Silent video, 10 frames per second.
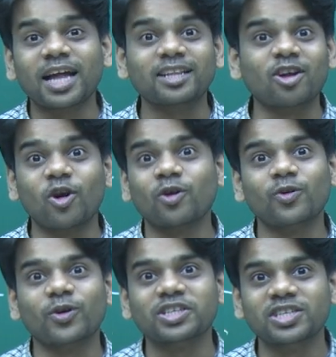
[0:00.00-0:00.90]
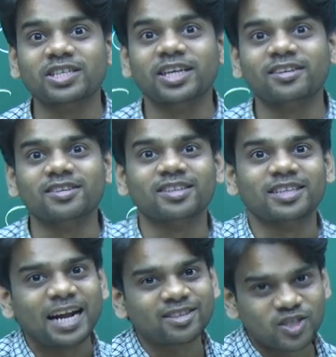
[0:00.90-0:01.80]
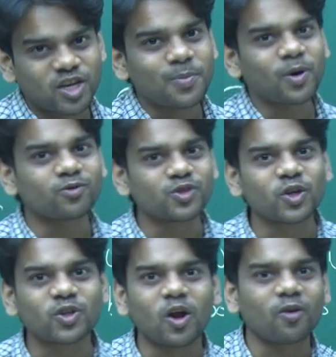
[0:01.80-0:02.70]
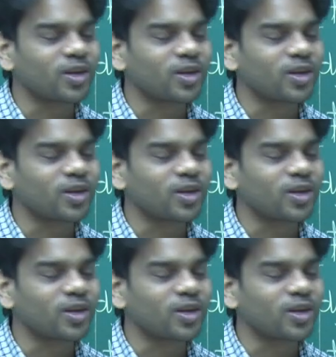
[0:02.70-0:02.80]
and they are not going to exchange heat energy. That is the statement of zeroth law of